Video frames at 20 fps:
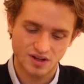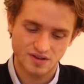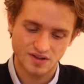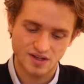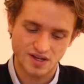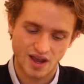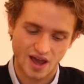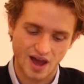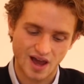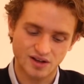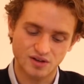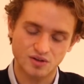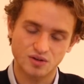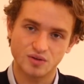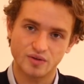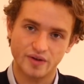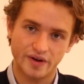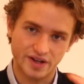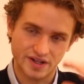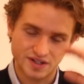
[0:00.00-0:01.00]
The
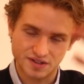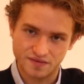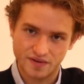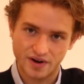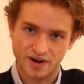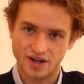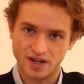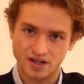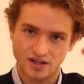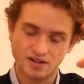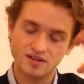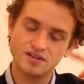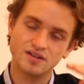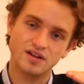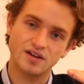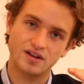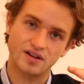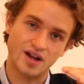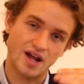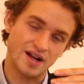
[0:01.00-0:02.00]
angle is very
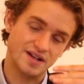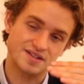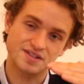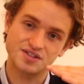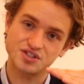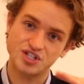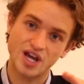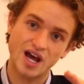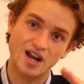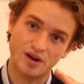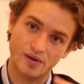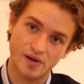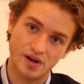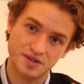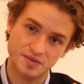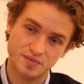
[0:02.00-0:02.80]
shallow, I